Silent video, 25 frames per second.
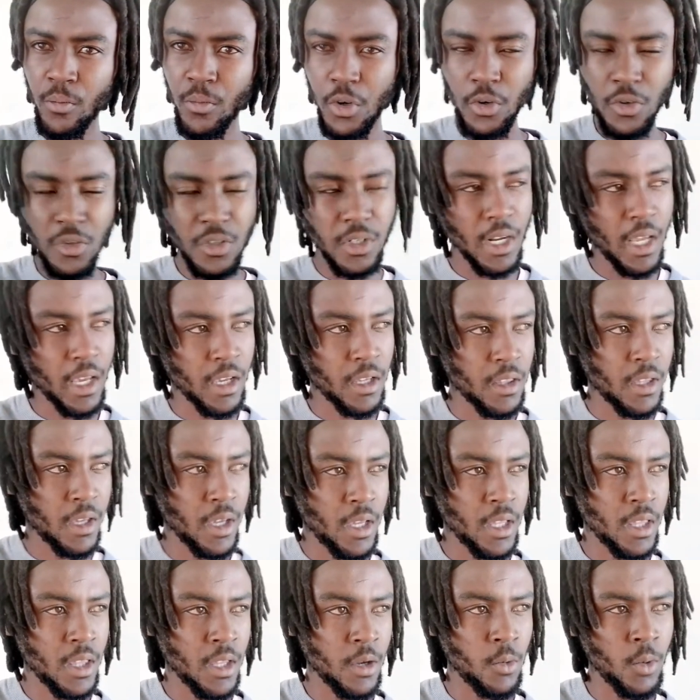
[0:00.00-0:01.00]
because like
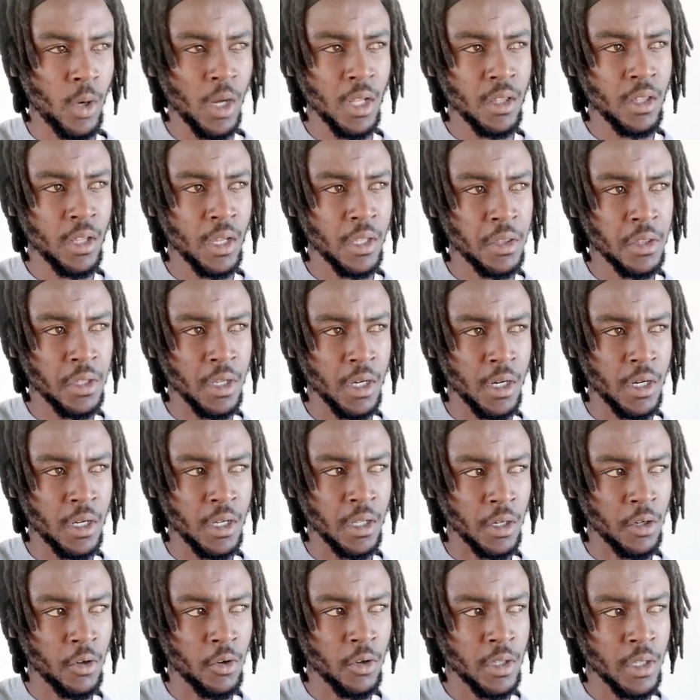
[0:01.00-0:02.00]
the one that
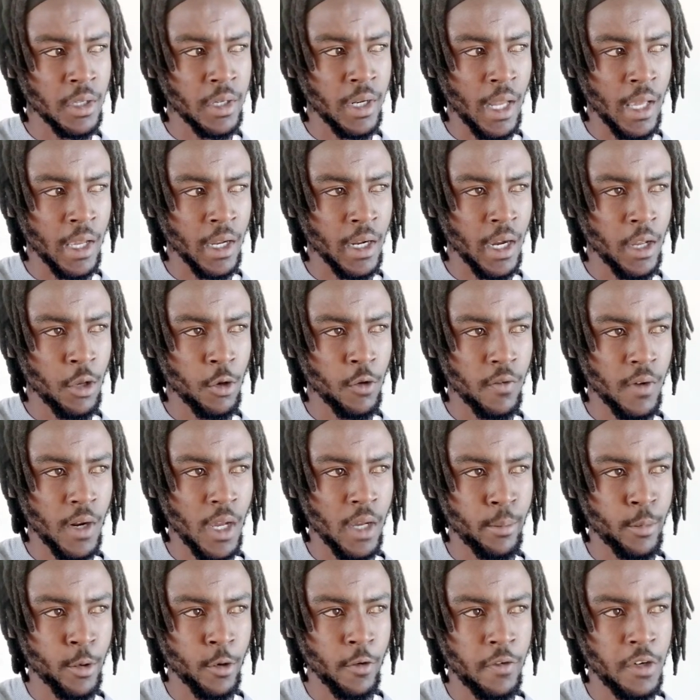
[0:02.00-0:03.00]
I recorded like kind of
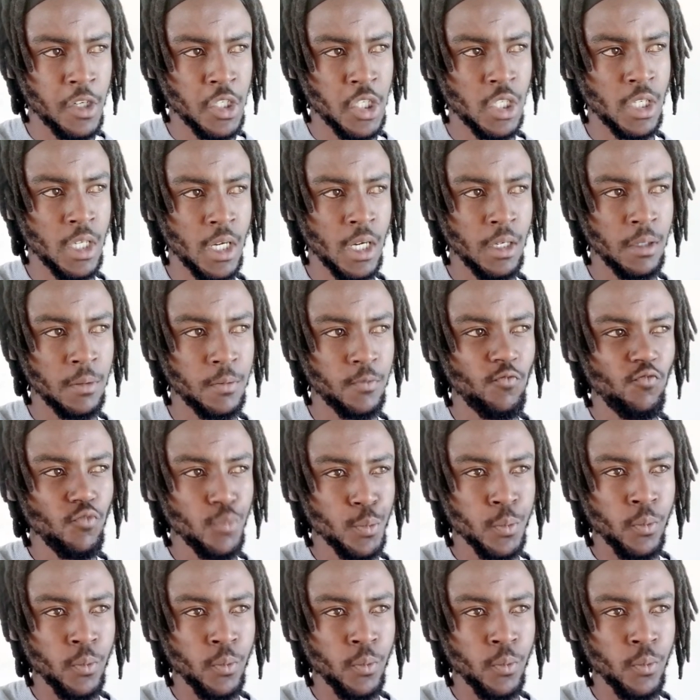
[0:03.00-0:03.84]
like professional,